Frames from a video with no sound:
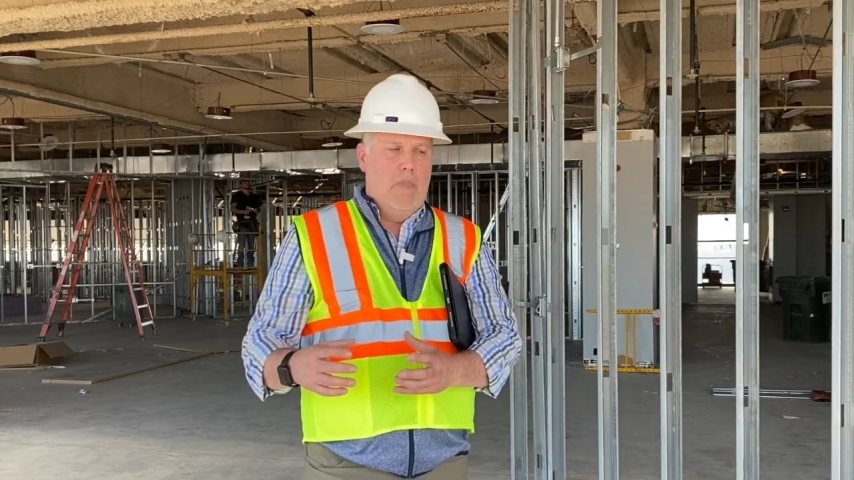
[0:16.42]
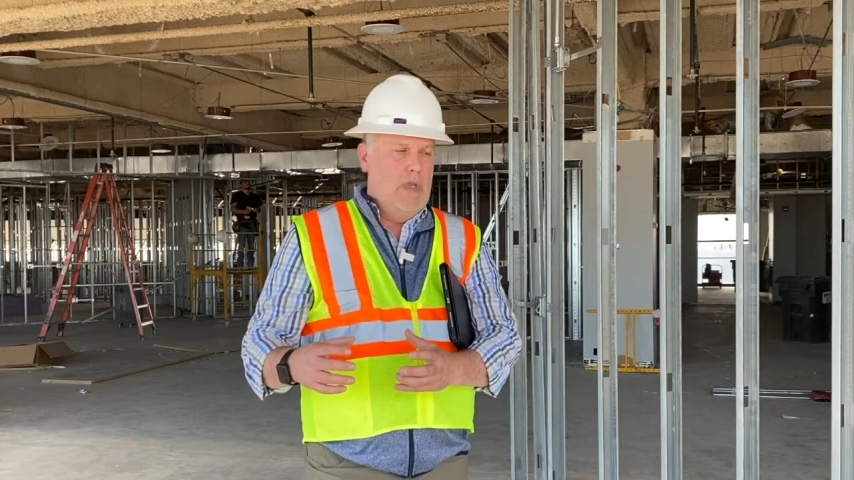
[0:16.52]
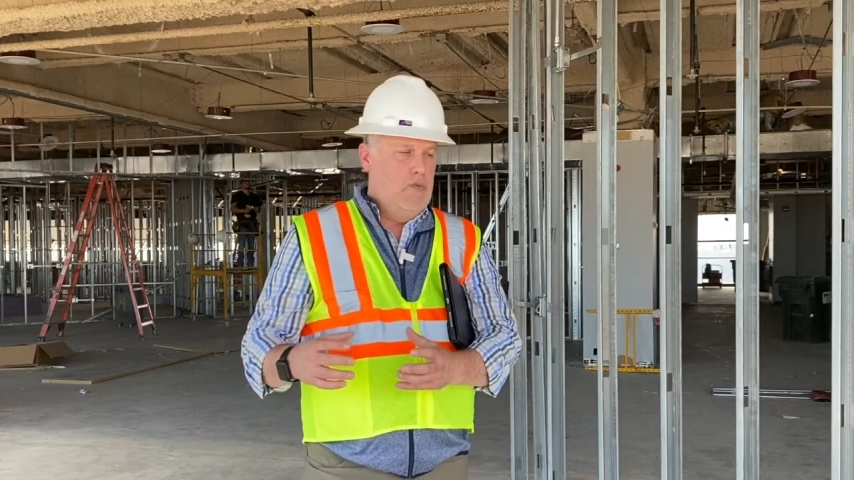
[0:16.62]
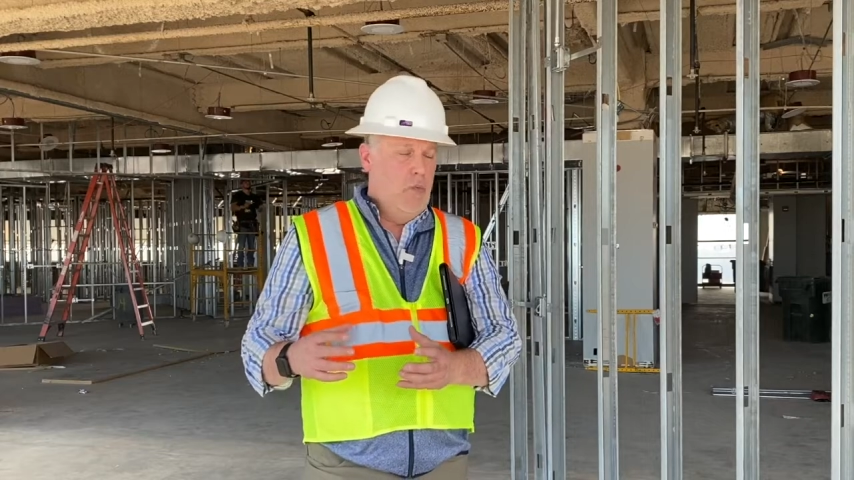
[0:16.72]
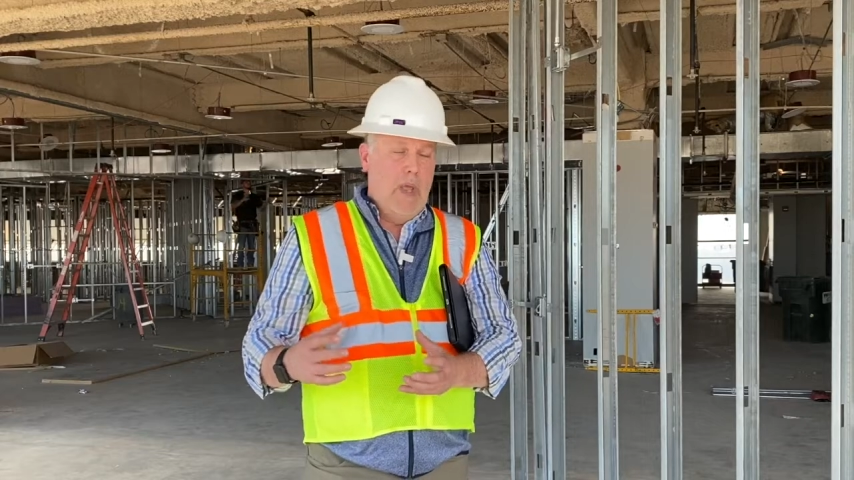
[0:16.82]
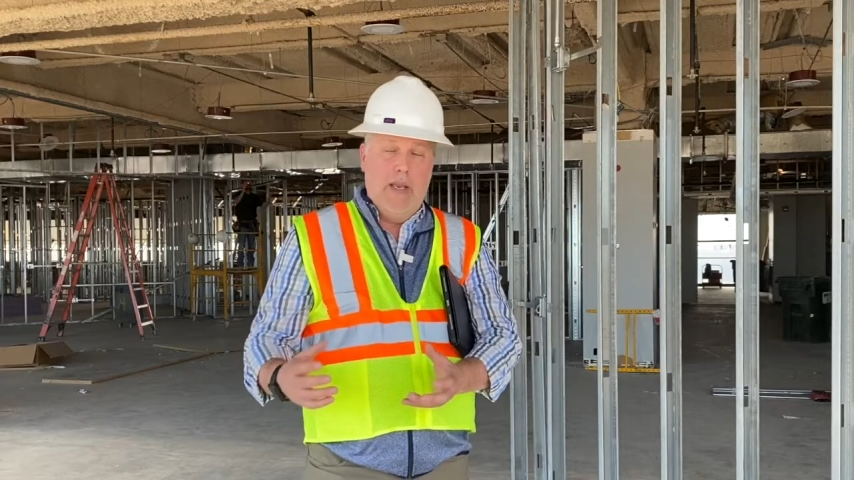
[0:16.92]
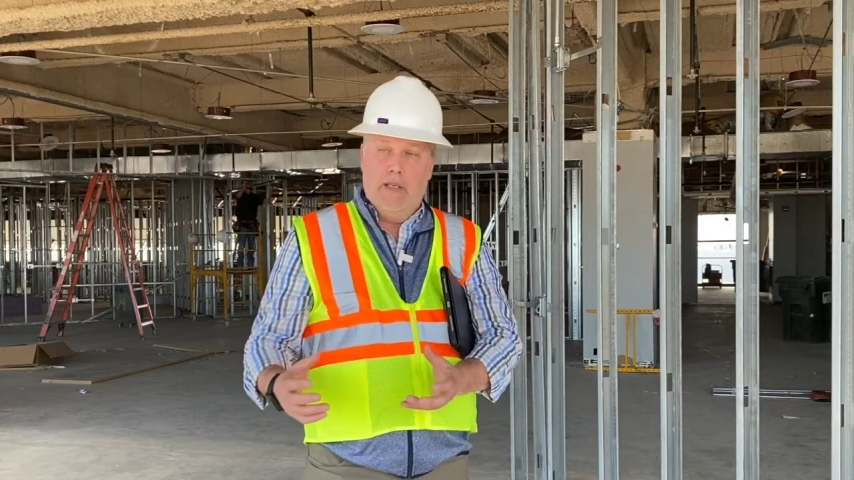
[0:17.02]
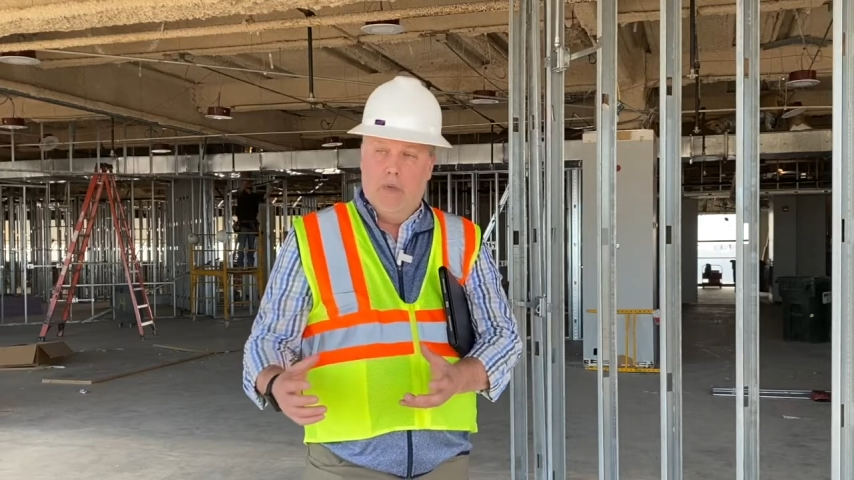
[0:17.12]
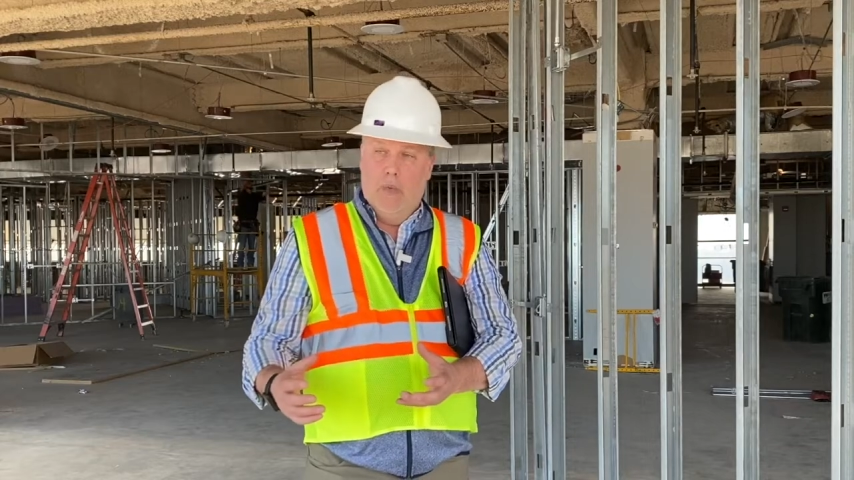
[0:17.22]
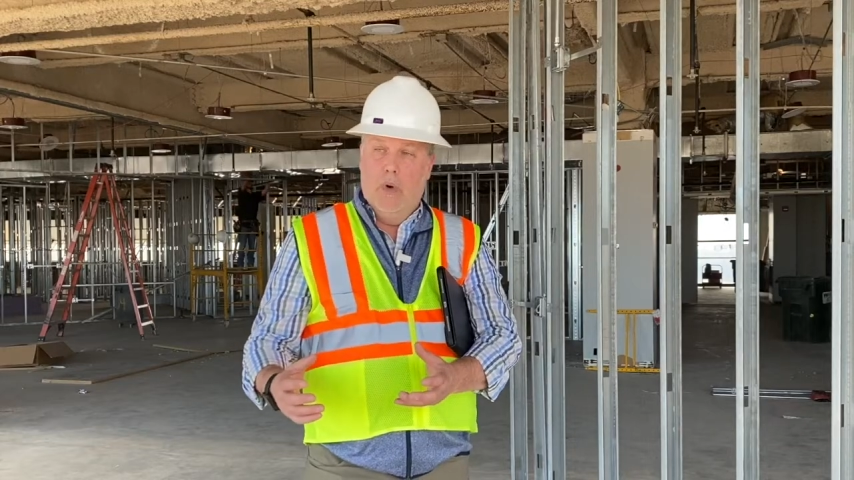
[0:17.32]
ready
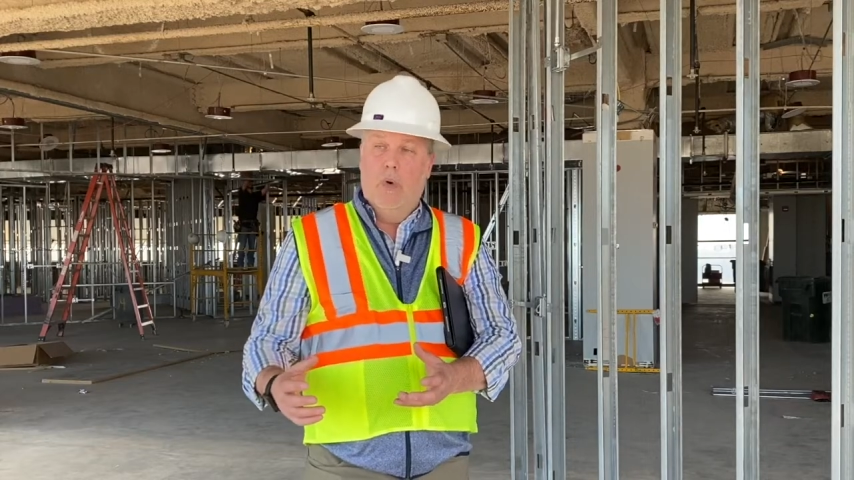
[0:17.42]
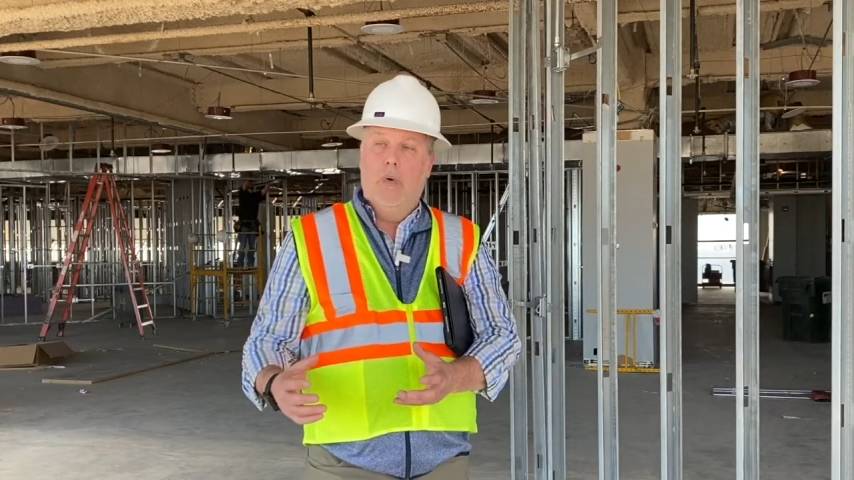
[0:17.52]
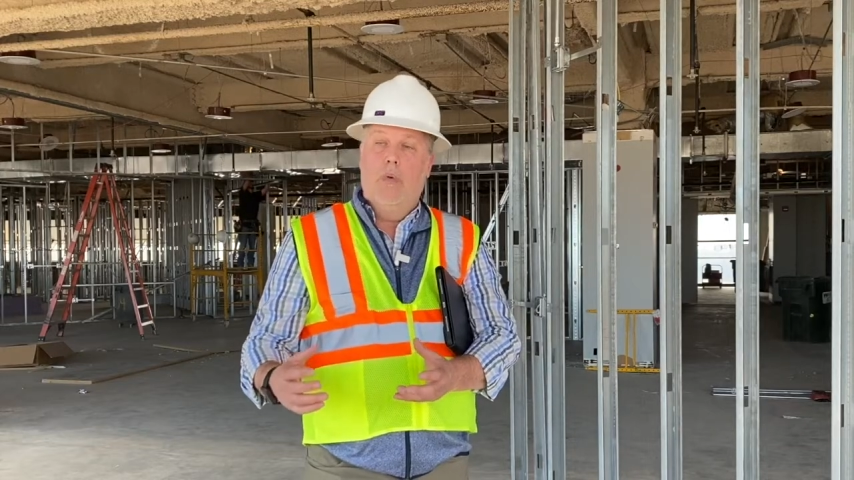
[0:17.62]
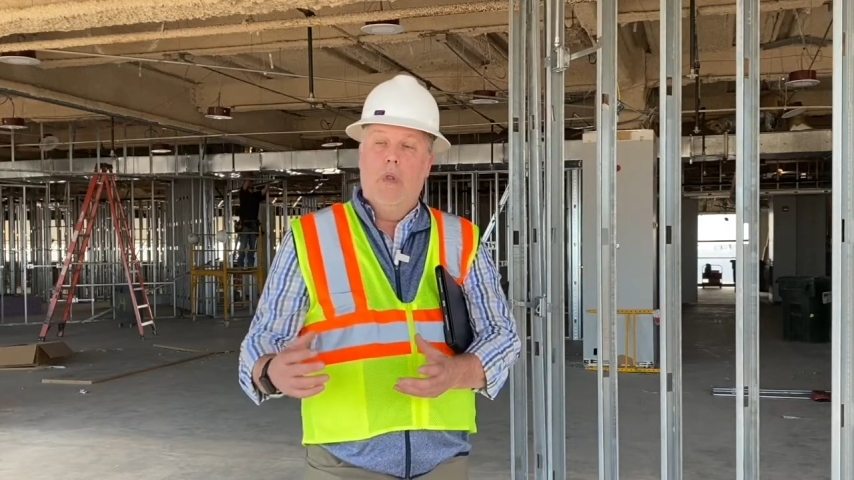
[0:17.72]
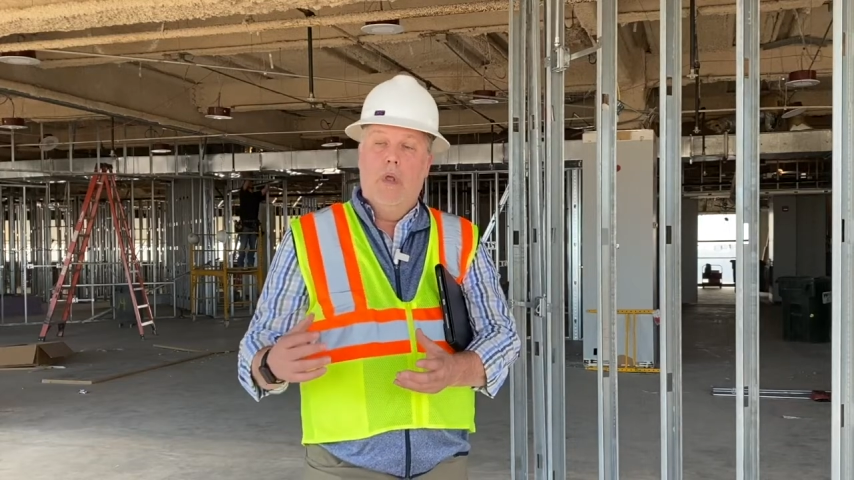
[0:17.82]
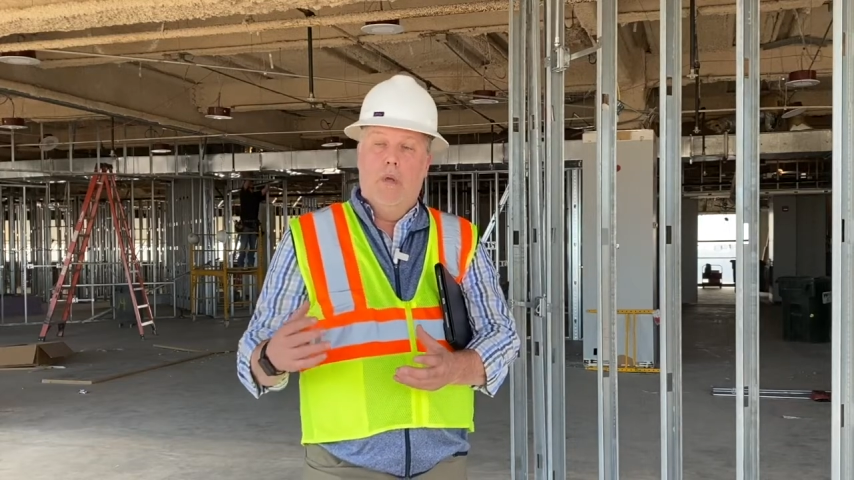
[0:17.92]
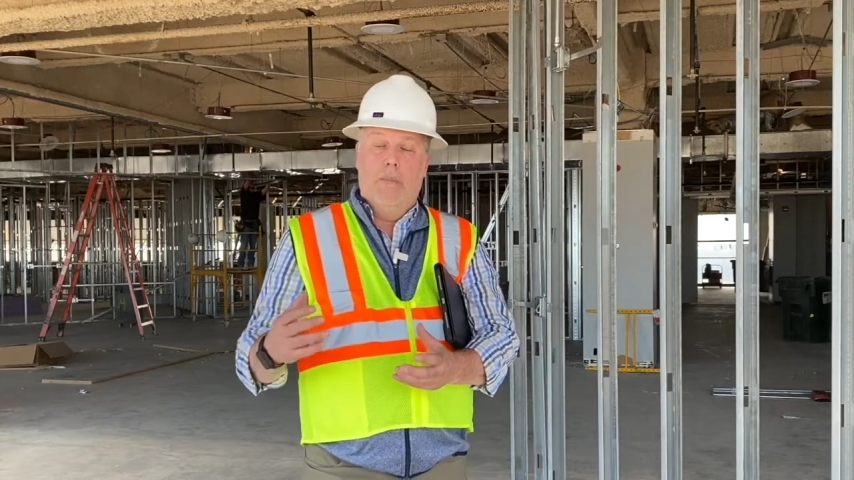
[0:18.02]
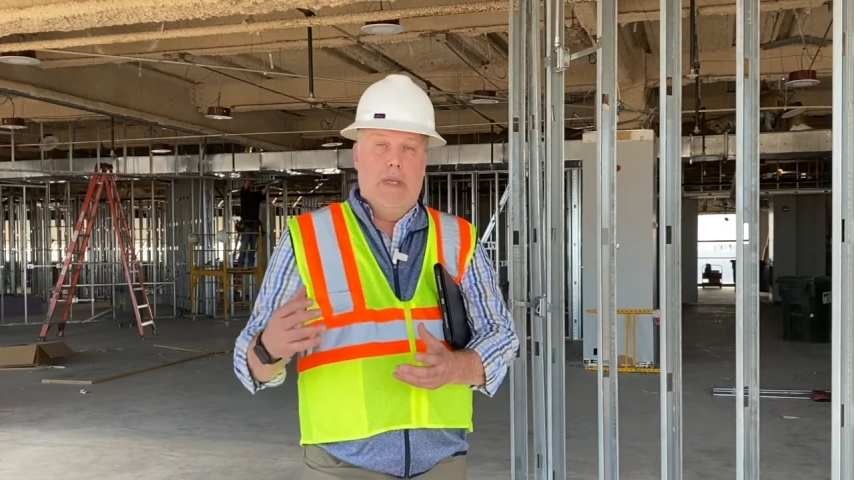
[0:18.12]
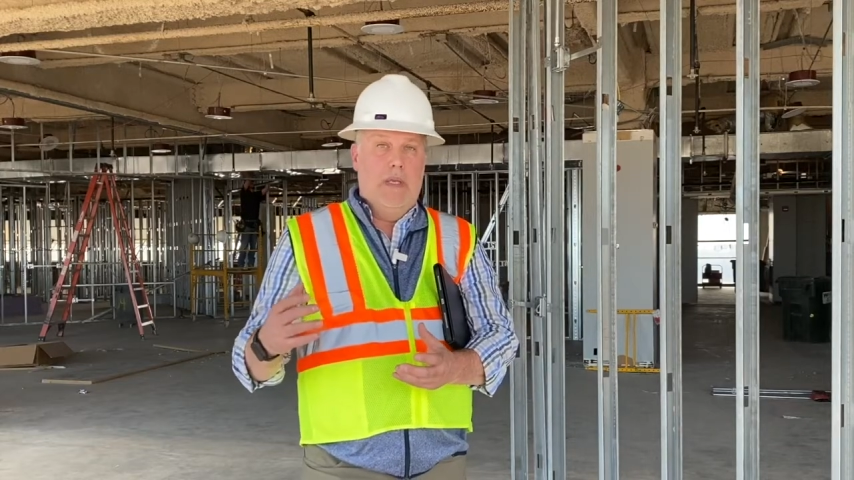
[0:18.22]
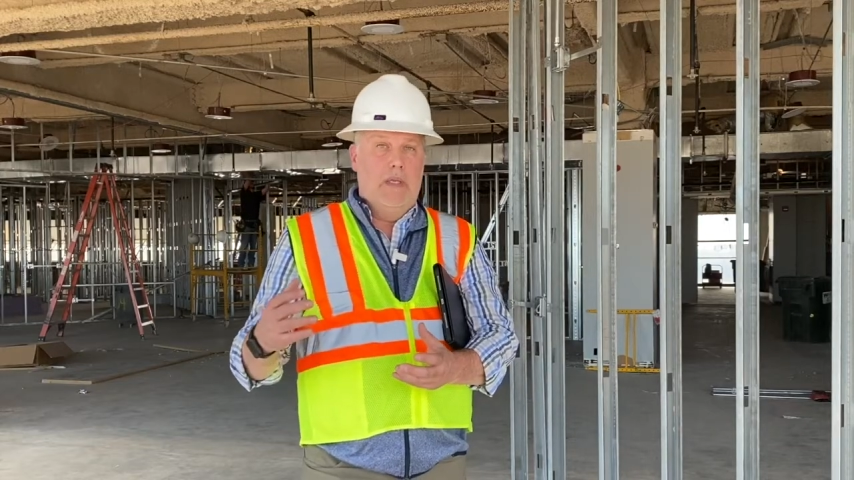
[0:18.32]
to roll
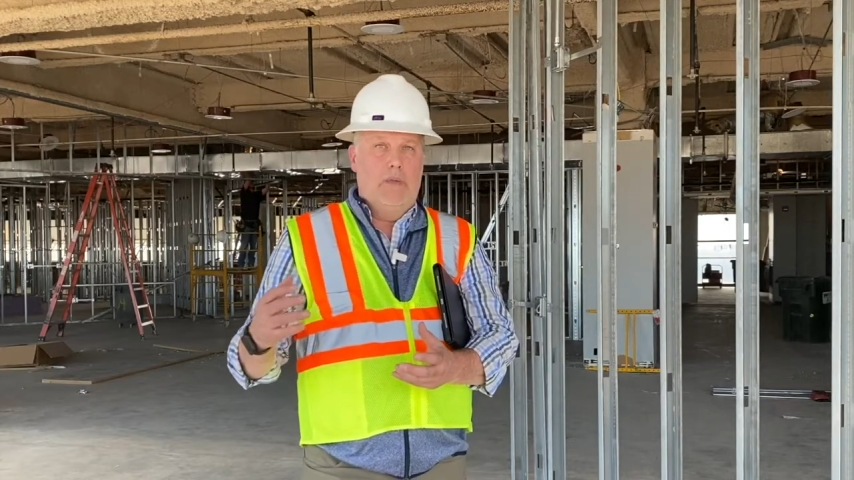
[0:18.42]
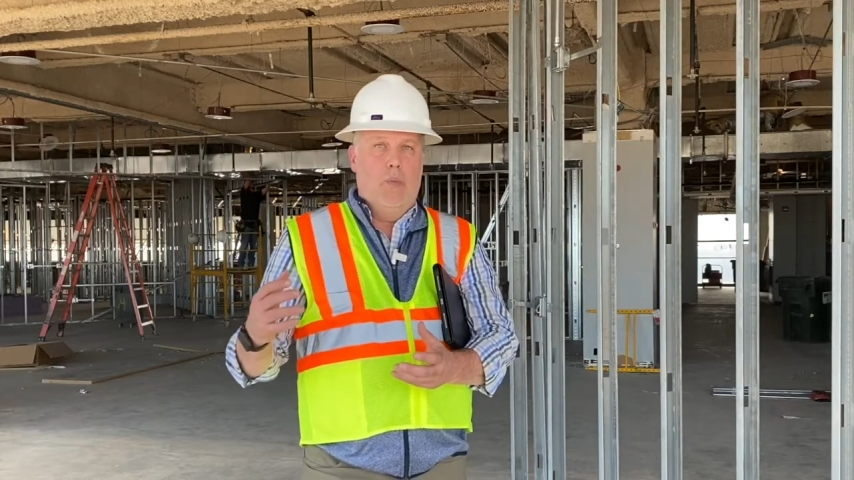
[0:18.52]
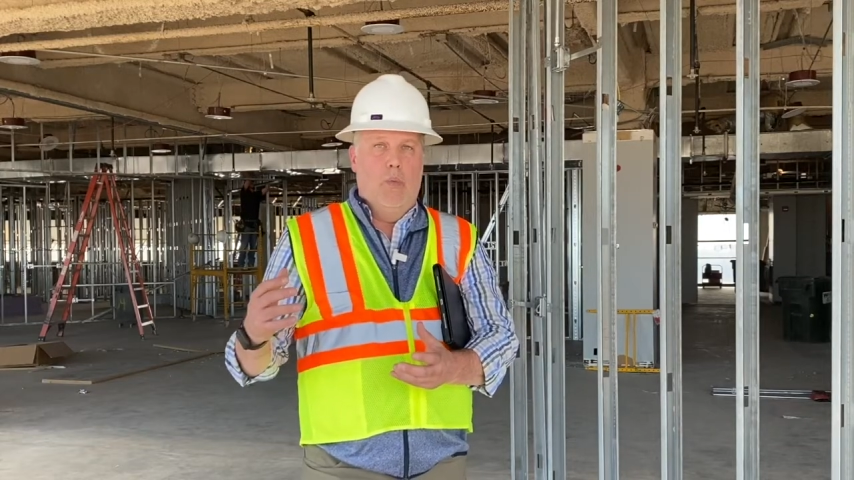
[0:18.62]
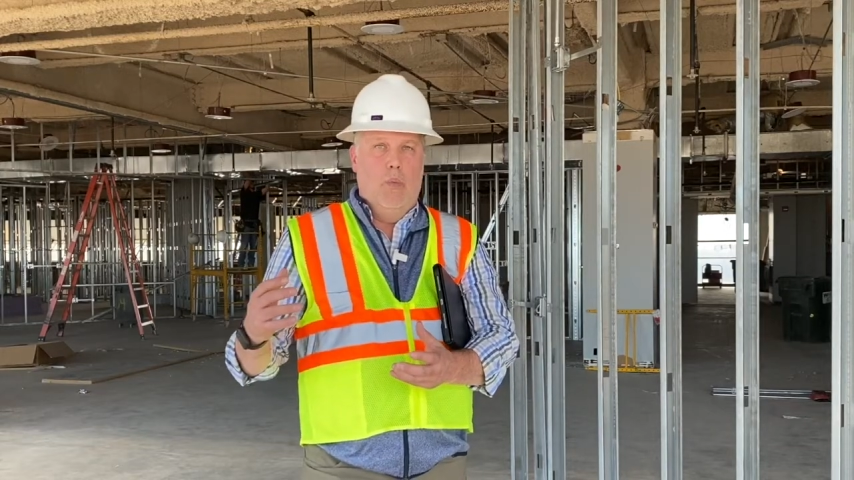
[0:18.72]
because